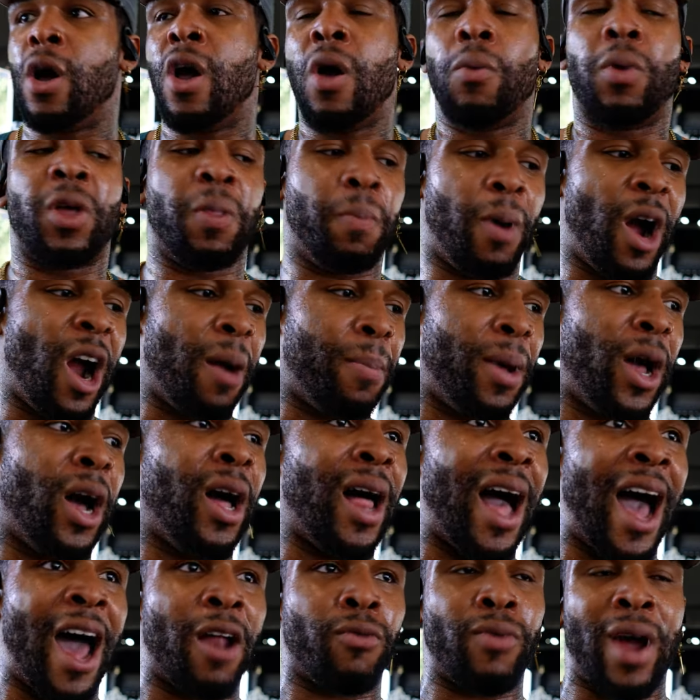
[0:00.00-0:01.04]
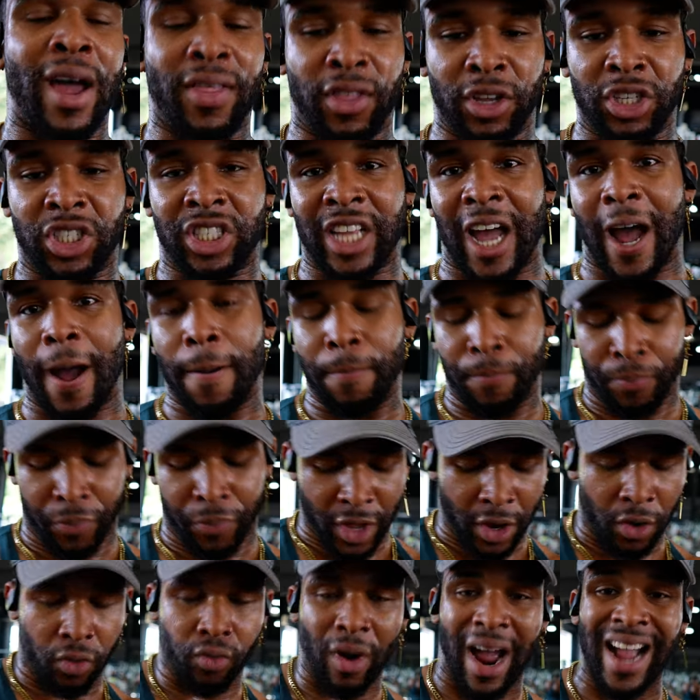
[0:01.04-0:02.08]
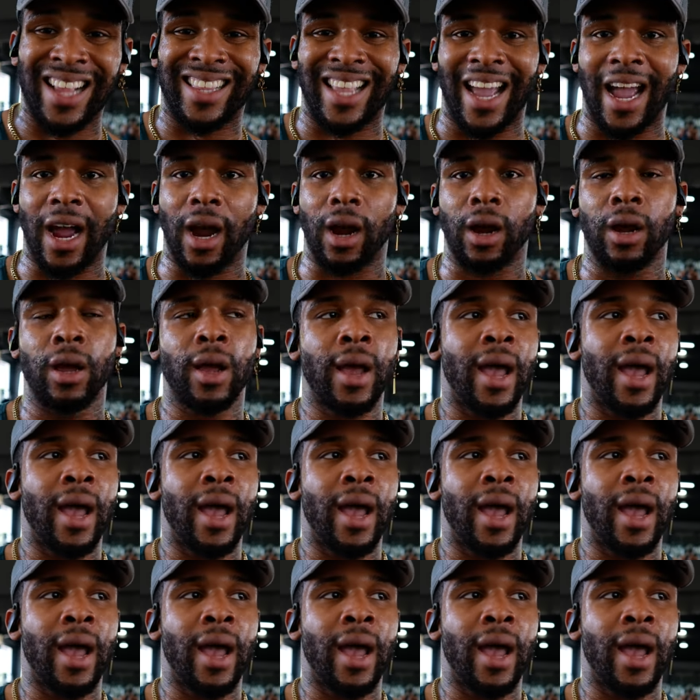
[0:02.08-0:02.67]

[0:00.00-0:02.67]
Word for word: With barbell, I'd rather stop right there,